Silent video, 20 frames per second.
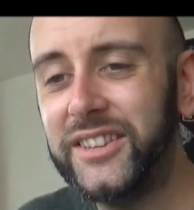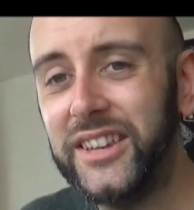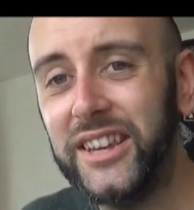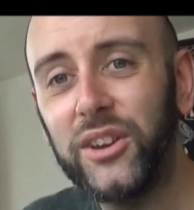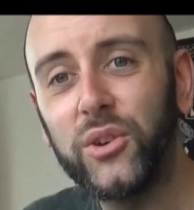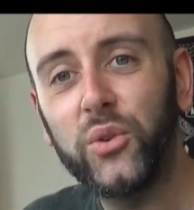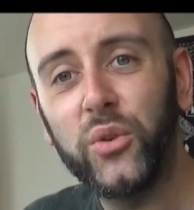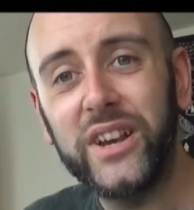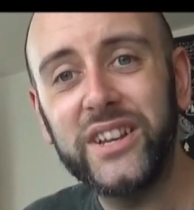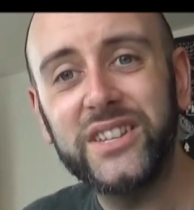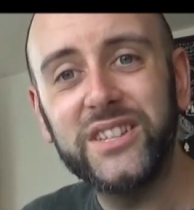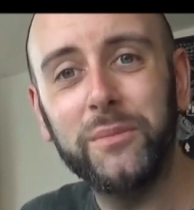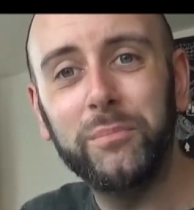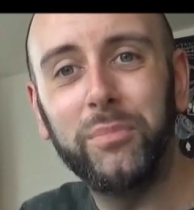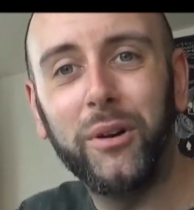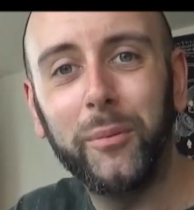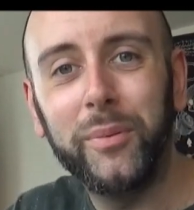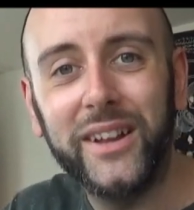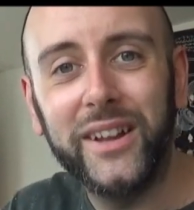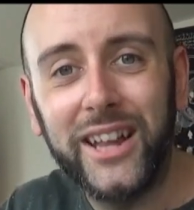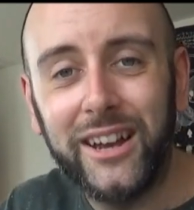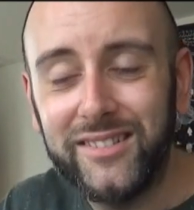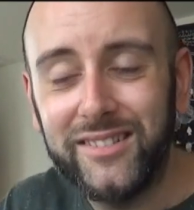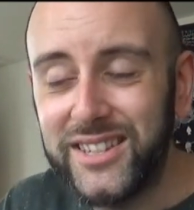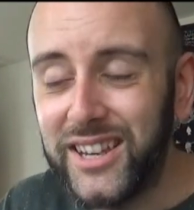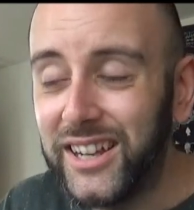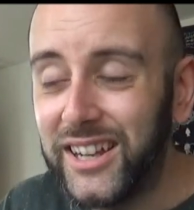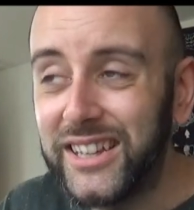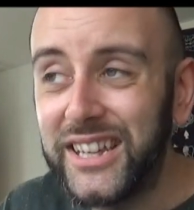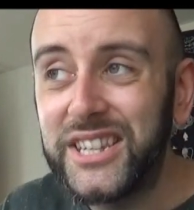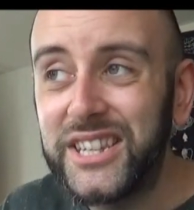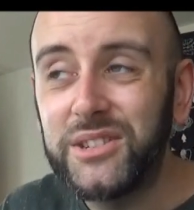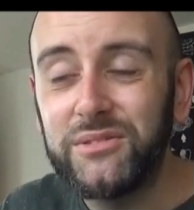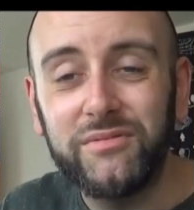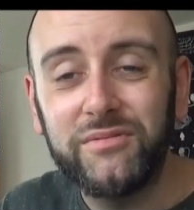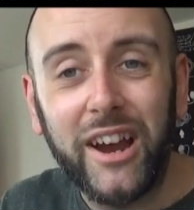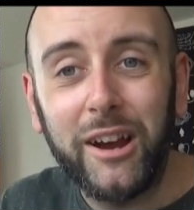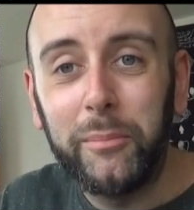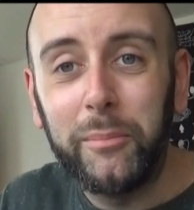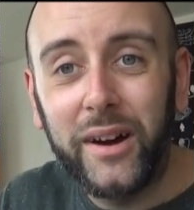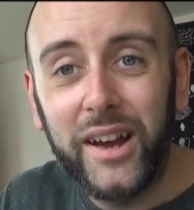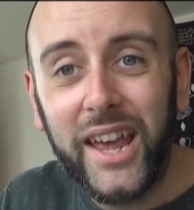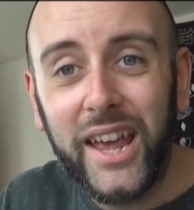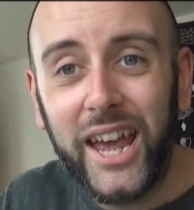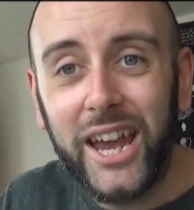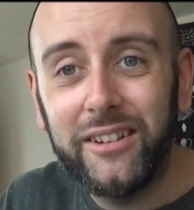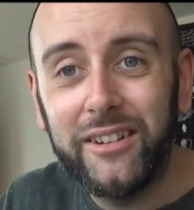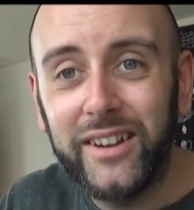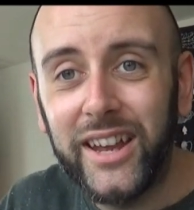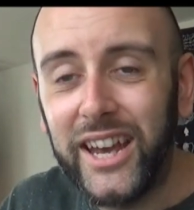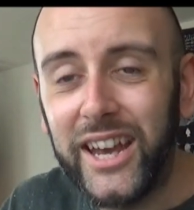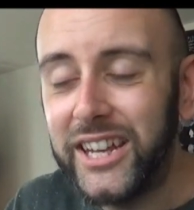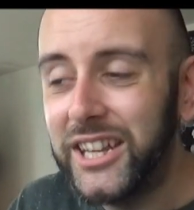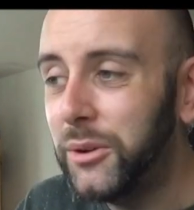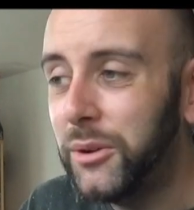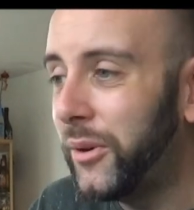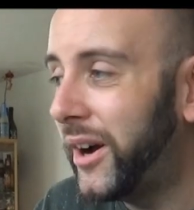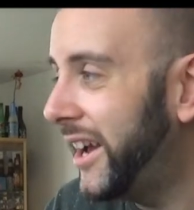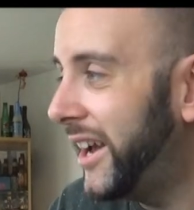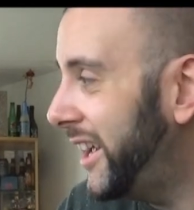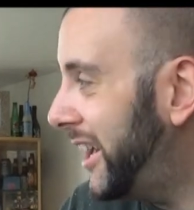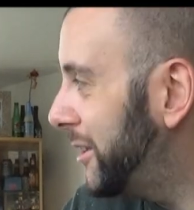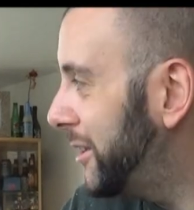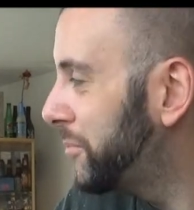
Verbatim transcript: decreased in popularity, at least around my area anyway,